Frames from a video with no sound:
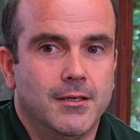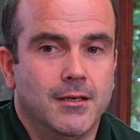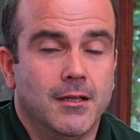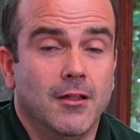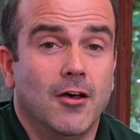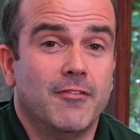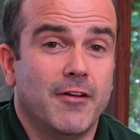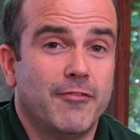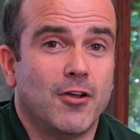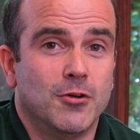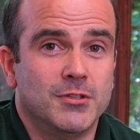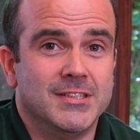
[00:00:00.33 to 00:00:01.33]
a lot of effort
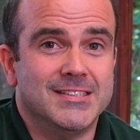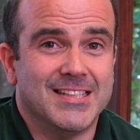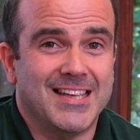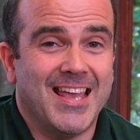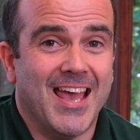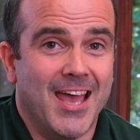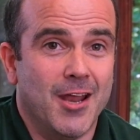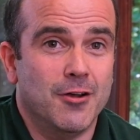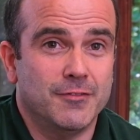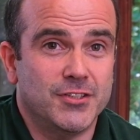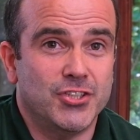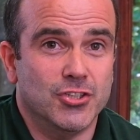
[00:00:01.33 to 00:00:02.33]
goes into the care of
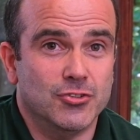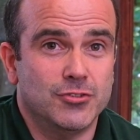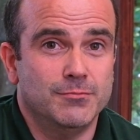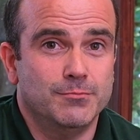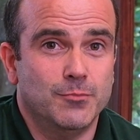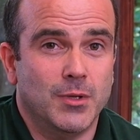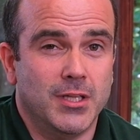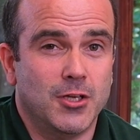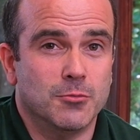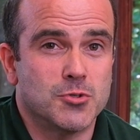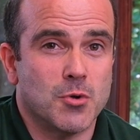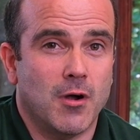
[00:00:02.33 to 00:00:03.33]
the children when they
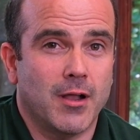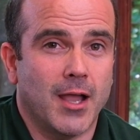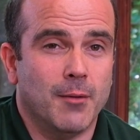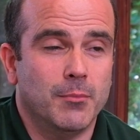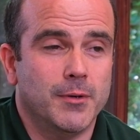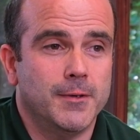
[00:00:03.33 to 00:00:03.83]
come to our camp.